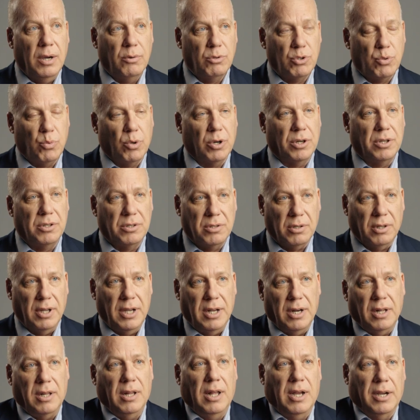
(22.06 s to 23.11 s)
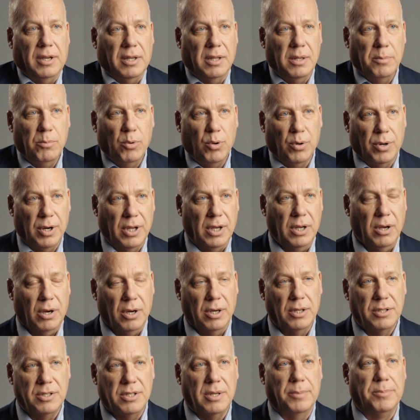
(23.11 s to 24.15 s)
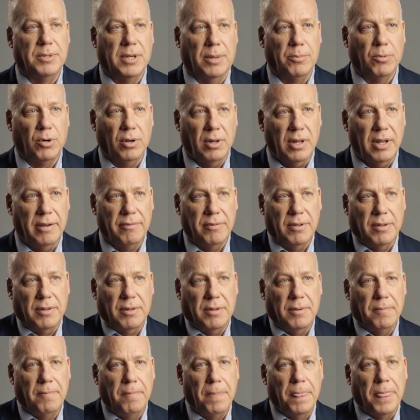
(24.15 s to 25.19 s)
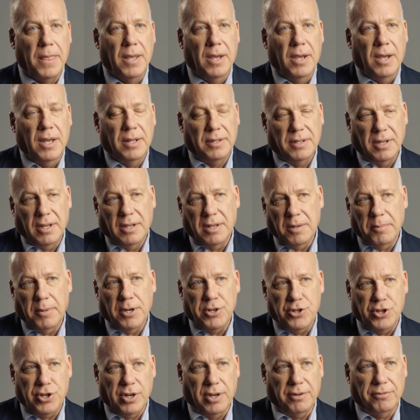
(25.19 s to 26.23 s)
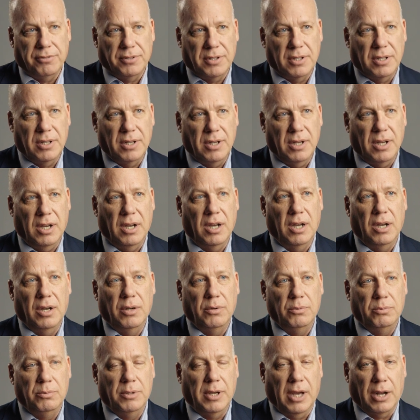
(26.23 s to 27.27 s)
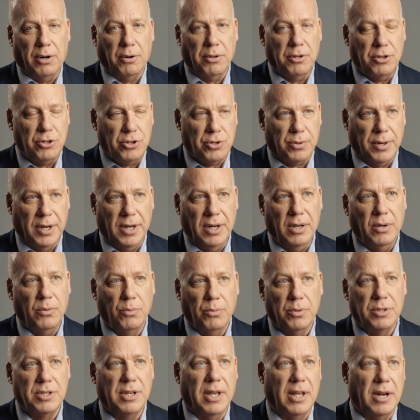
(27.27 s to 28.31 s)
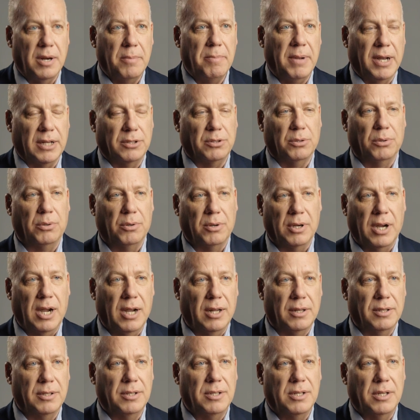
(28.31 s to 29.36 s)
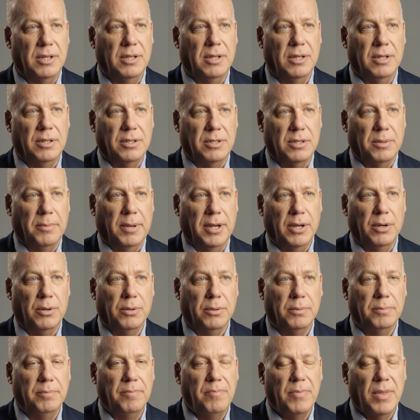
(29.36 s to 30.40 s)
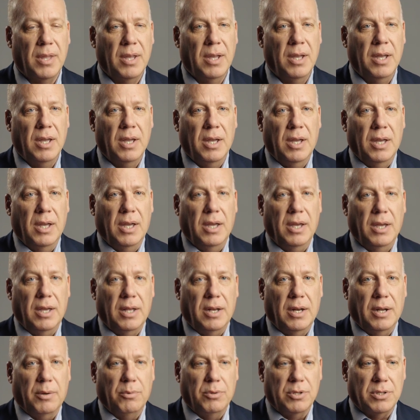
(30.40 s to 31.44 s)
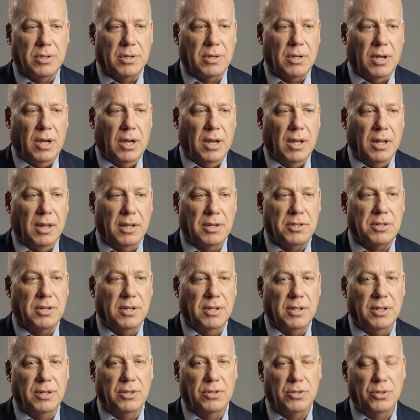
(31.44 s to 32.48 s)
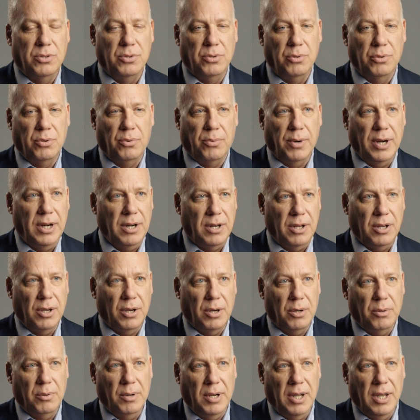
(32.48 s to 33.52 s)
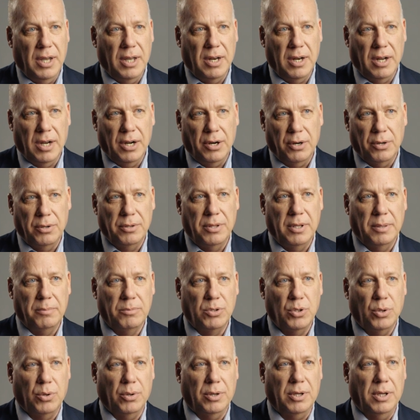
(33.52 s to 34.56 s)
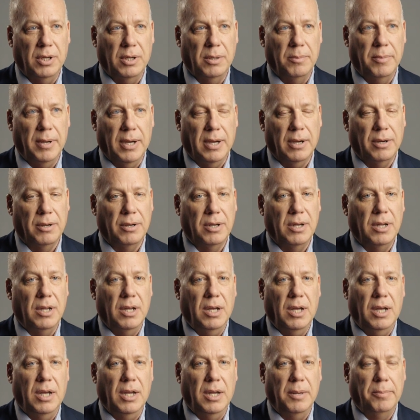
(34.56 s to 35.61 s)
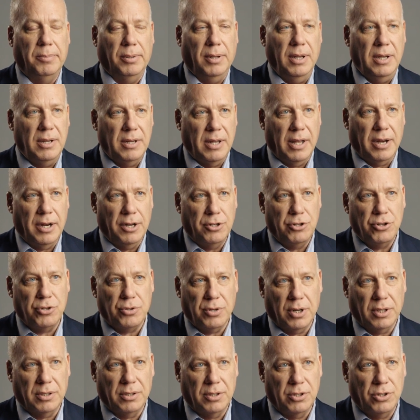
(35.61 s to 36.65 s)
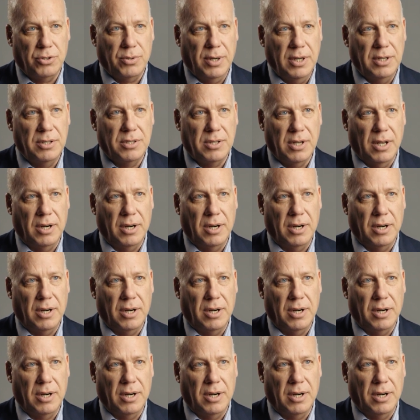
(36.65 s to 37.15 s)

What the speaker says: I was working till 8 o'clock in the morning on September 11th. At the end of my shift, I got on the train and was headed back to Long Island, to my home. And I was listening to the radio, and I heard them talking about a plane that had struck the Trade